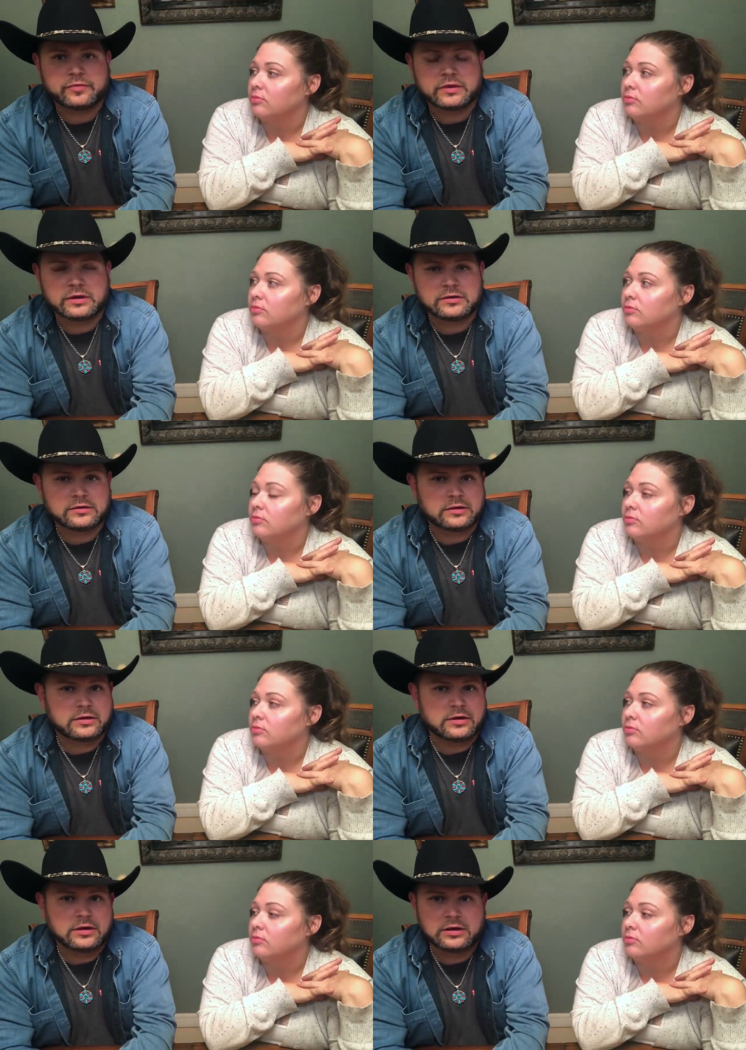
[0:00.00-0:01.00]
Speaker 1: he
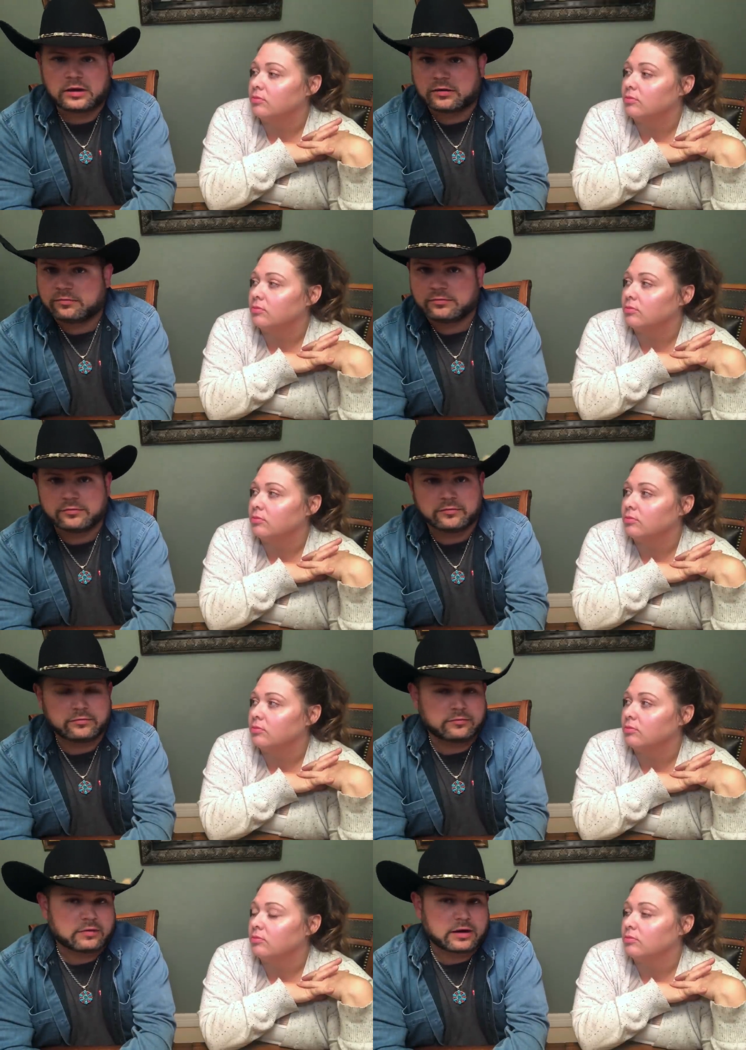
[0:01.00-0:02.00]
said,
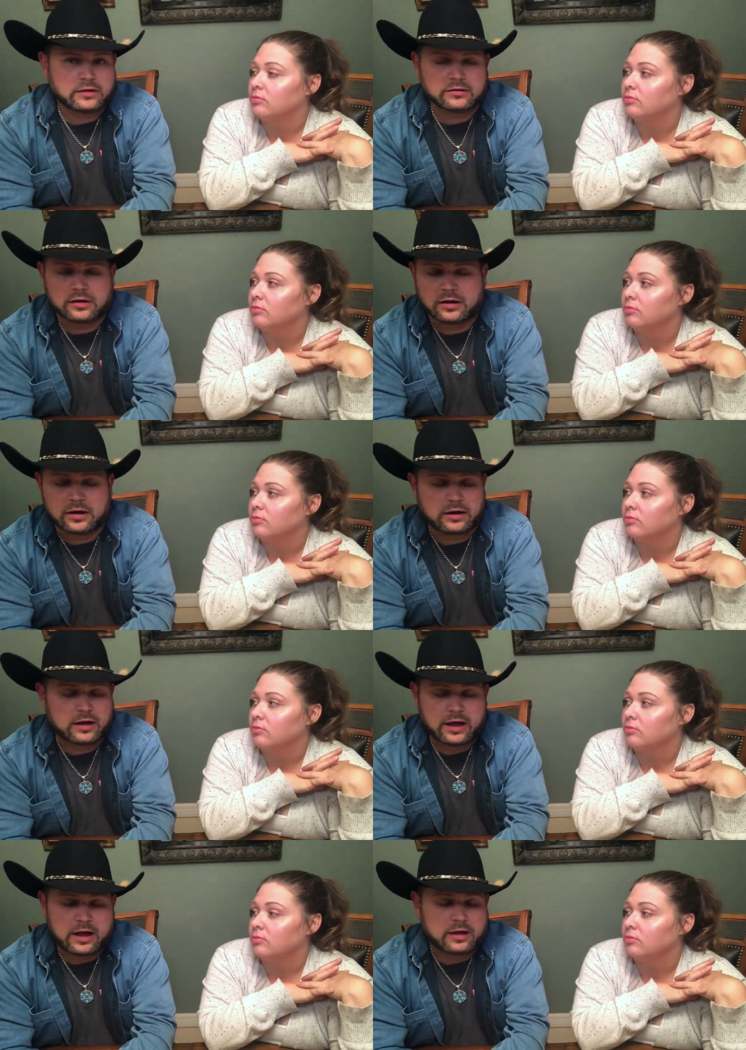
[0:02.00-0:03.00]
he said, uh,
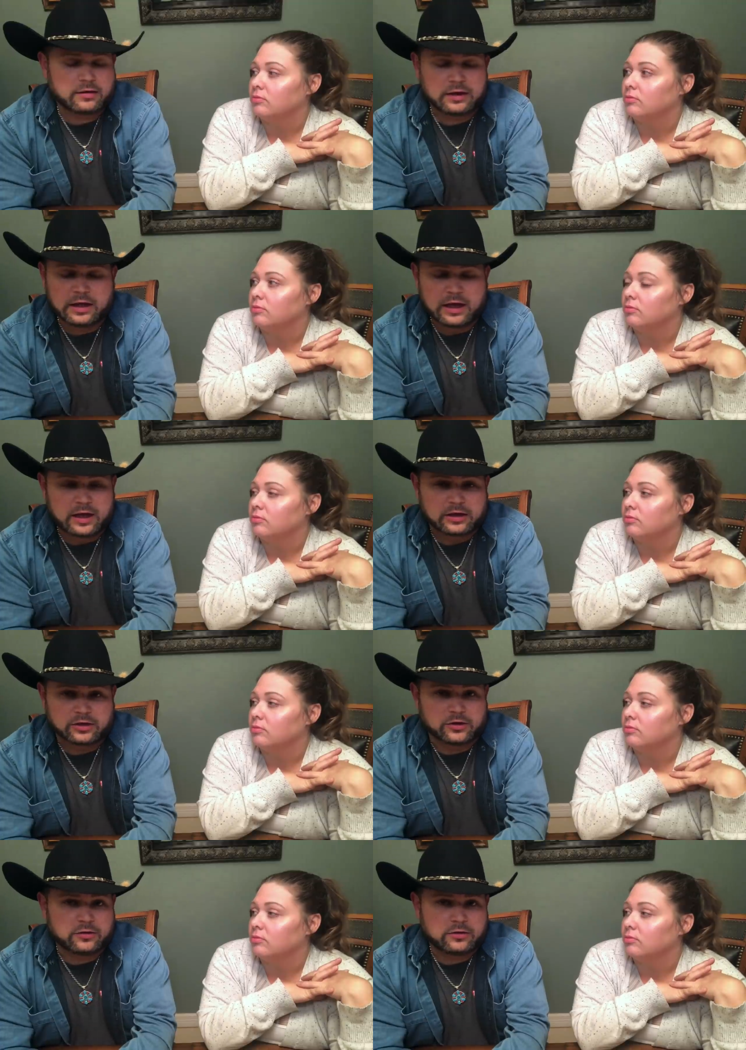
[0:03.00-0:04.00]

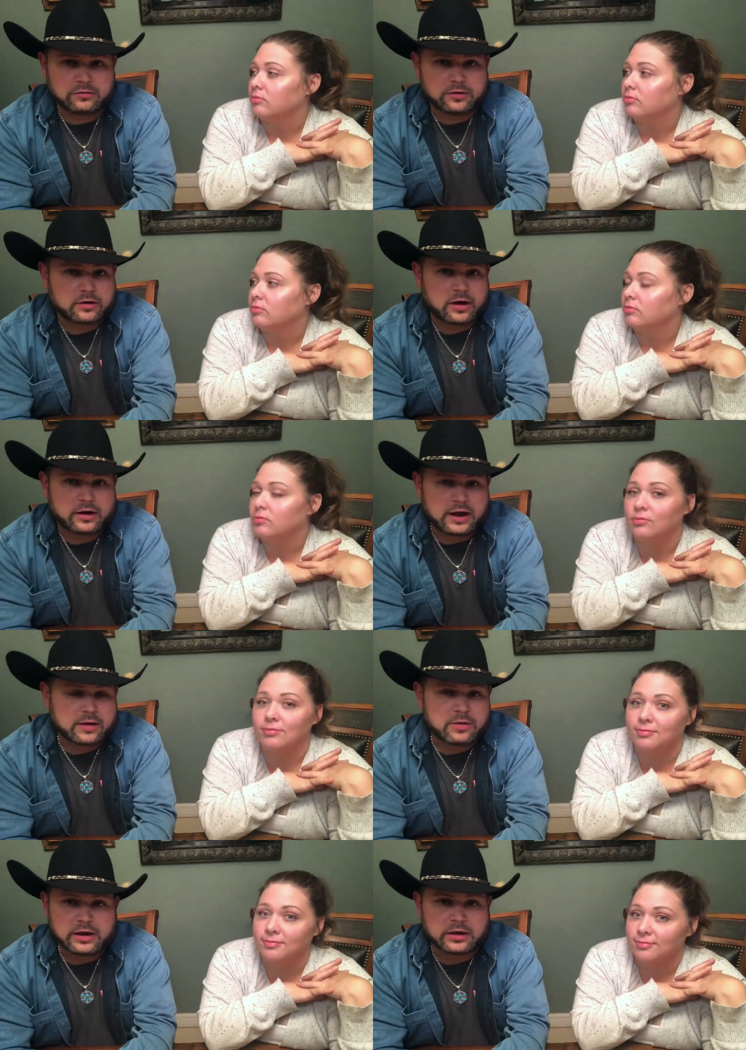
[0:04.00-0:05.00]
you, you're not
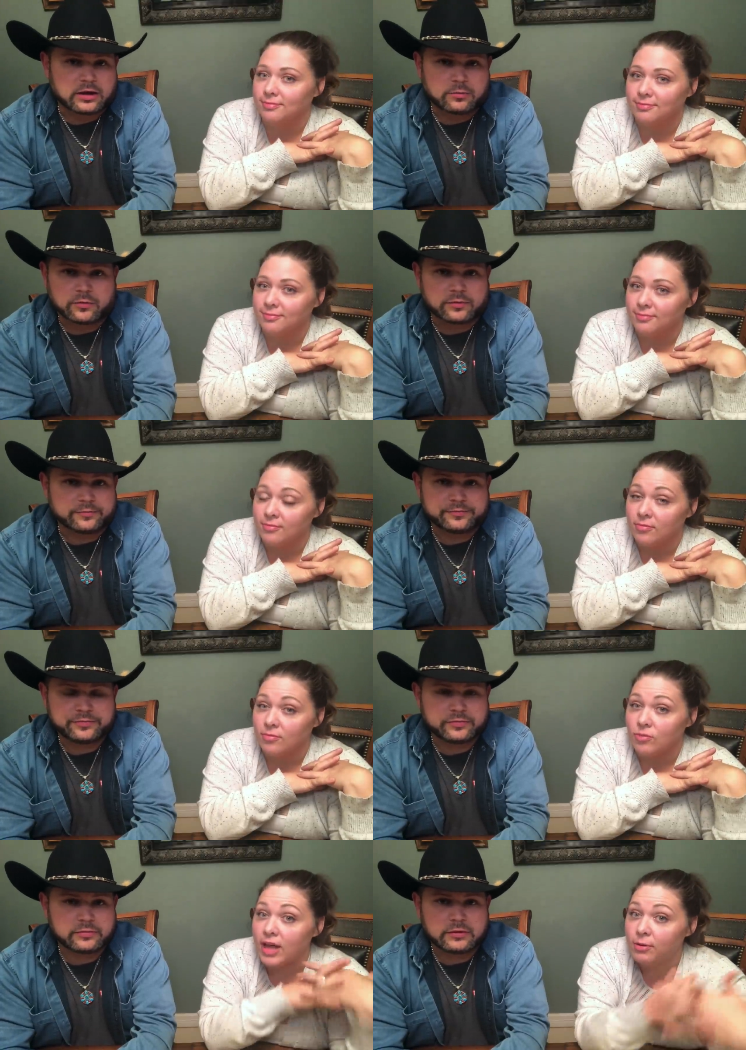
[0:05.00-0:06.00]
diabetic anymore.
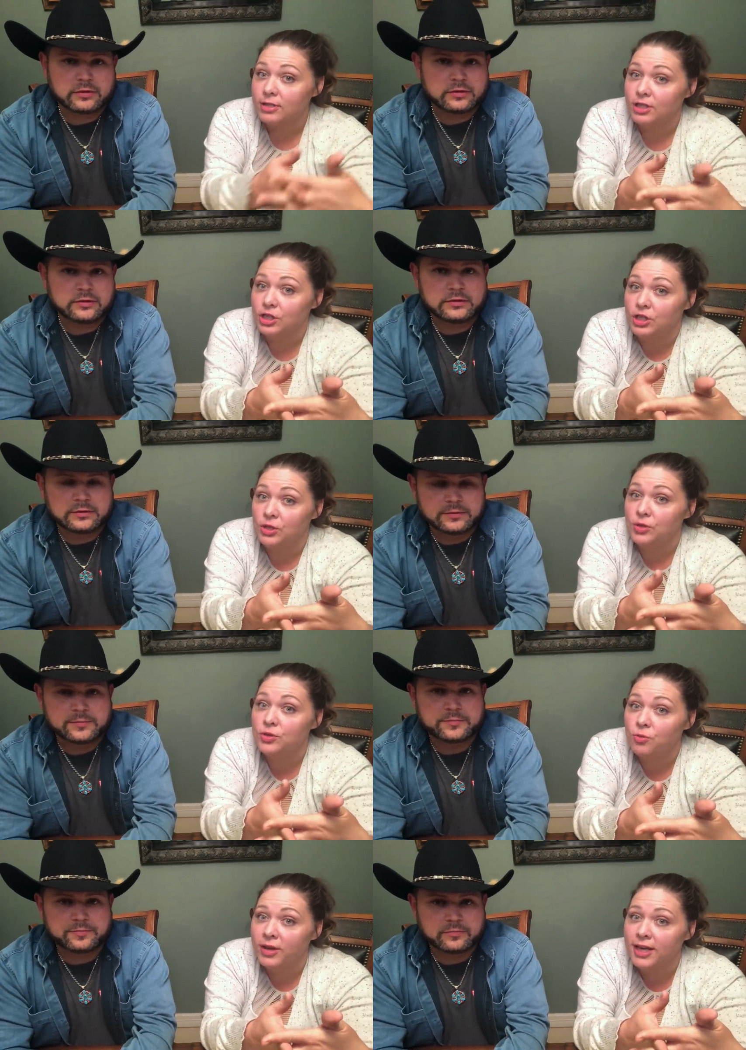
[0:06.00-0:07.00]
Speaker 2: That was a huge
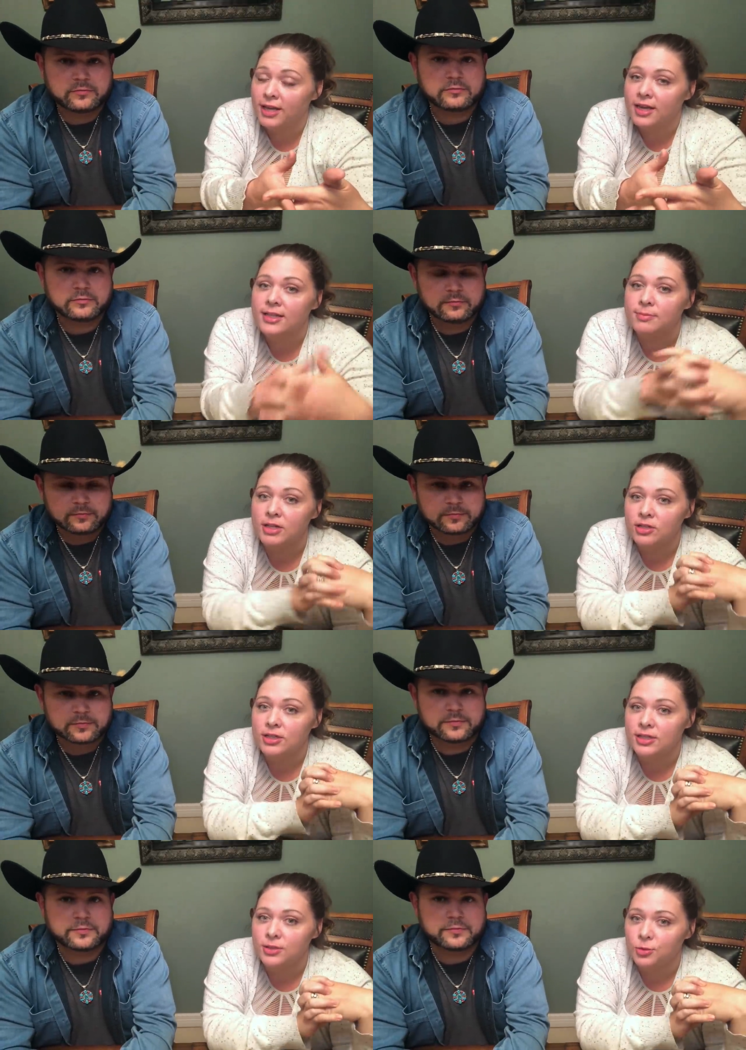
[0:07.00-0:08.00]
win, especially mm
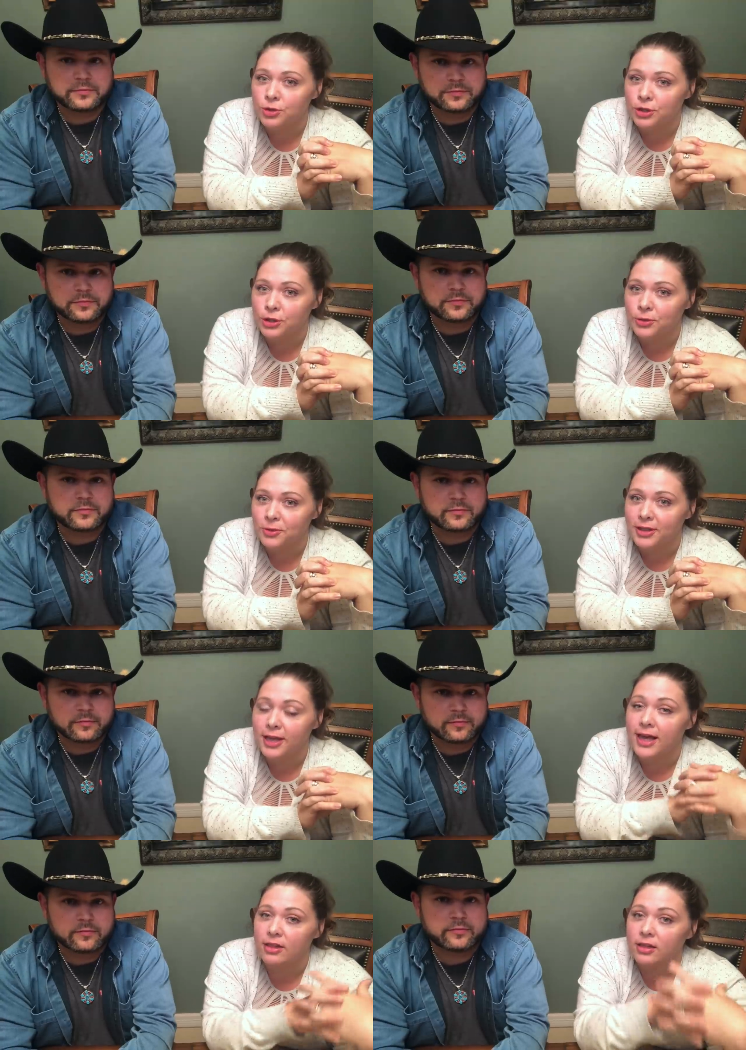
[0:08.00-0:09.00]
-hmm. since we're dealing with
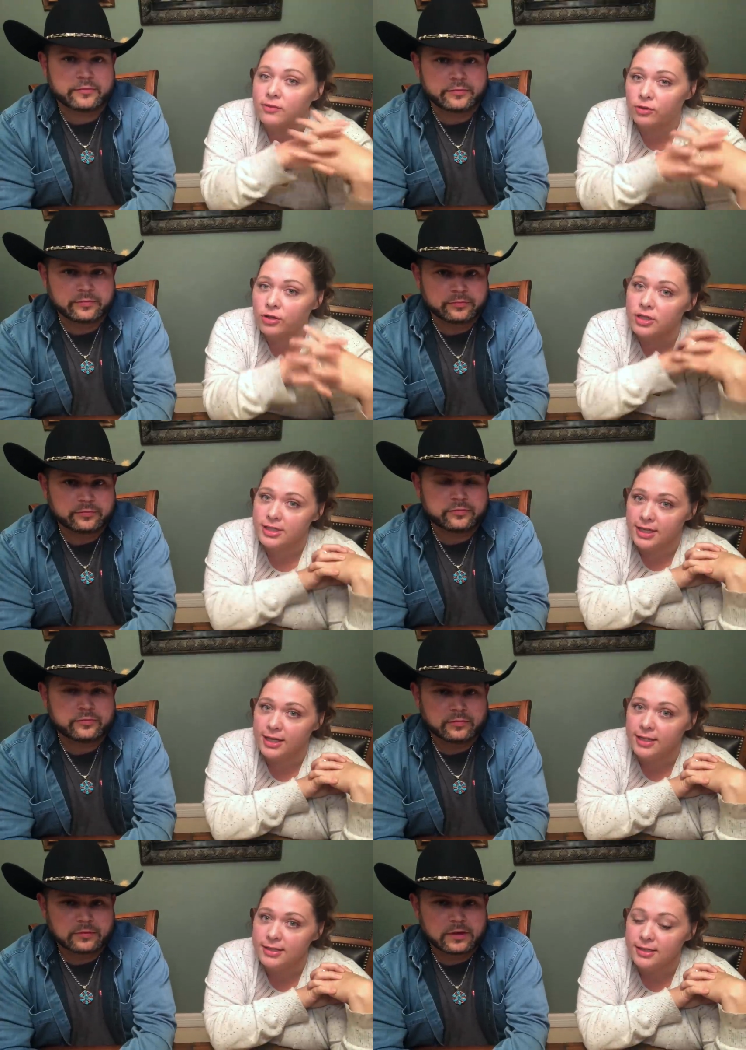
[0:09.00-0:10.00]
a liver
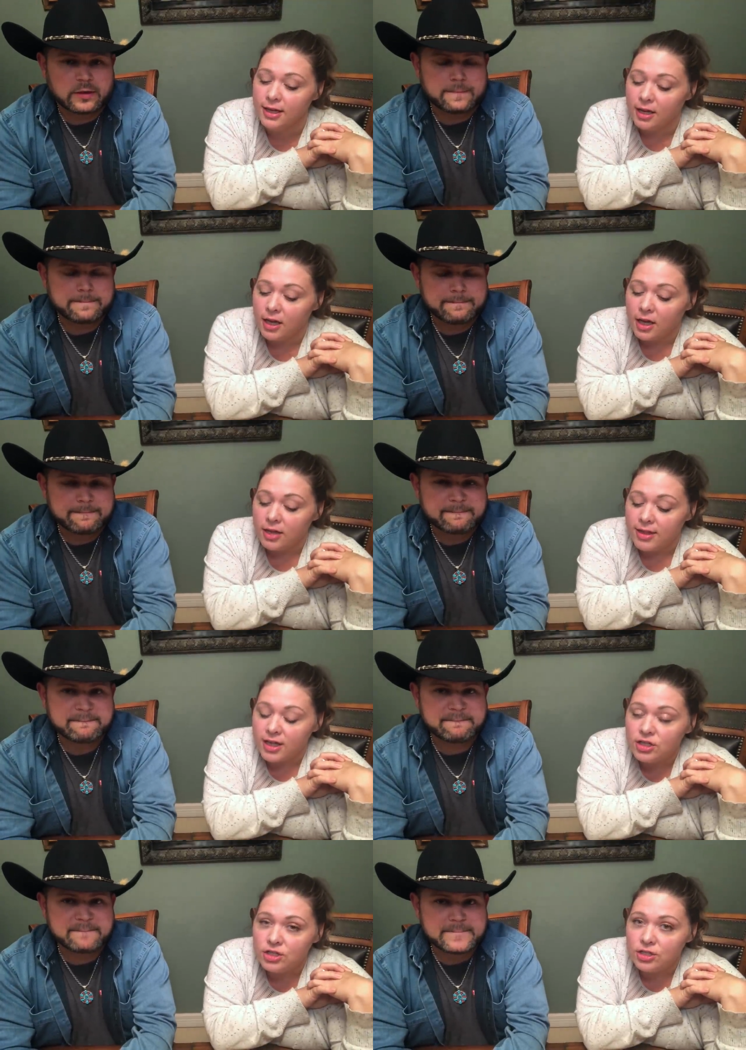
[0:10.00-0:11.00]
disease. Yep.
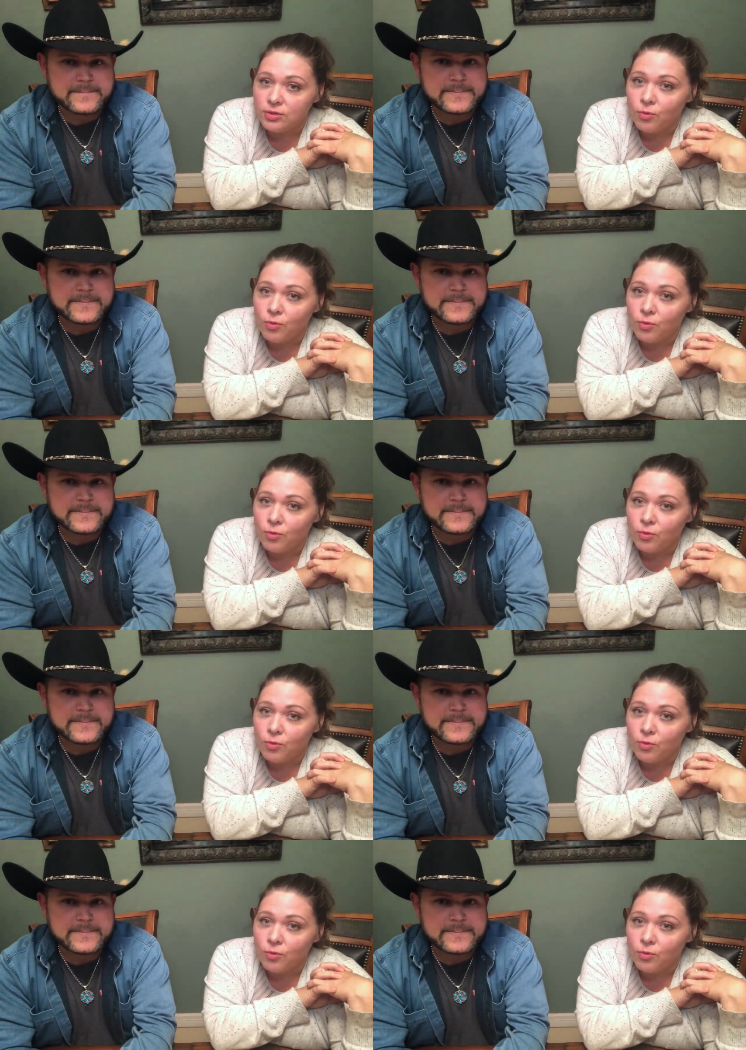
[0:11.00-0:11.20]
That's just